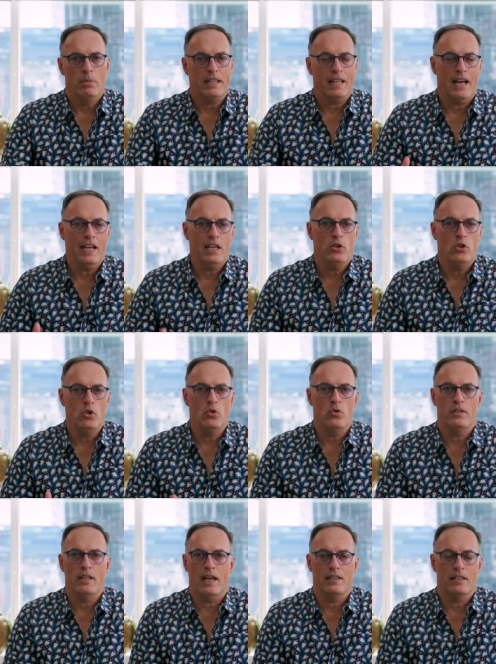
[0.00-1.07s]
But I
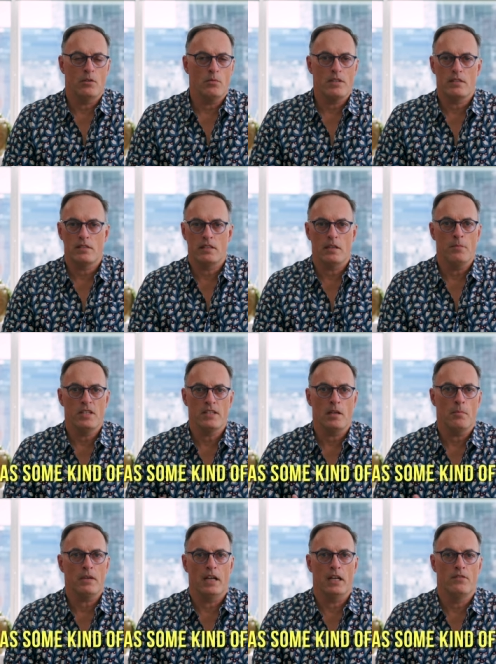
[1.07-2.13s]
knew that there was some, was
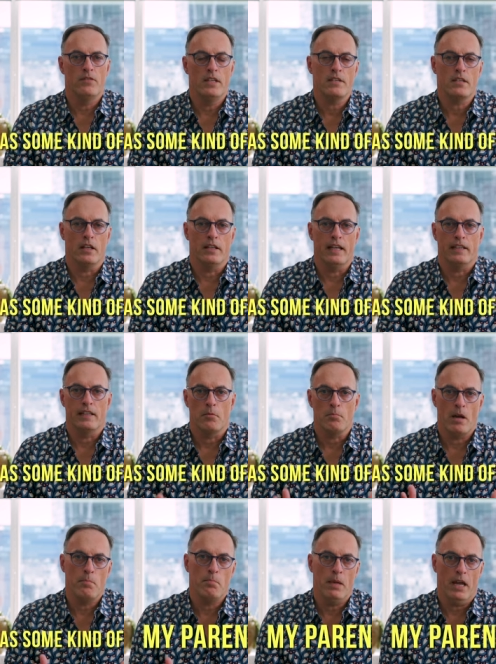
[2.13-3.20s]
some kind of disconnect, that
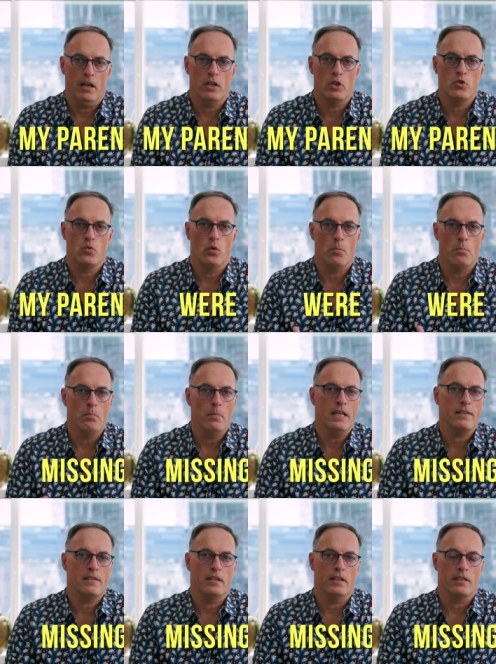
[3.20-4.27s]
my parents were
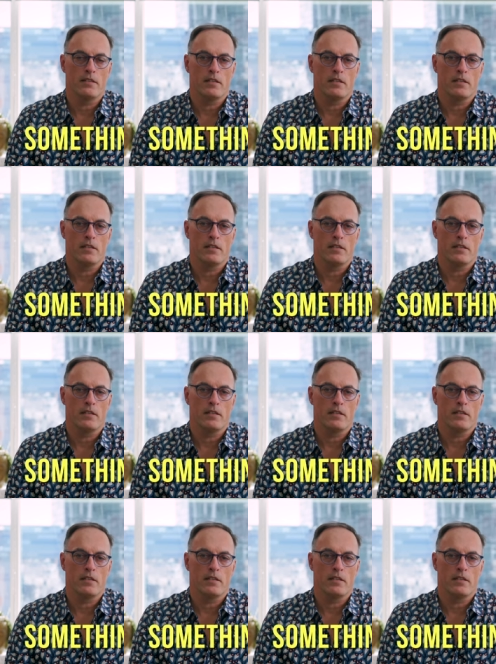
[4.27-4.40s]
missing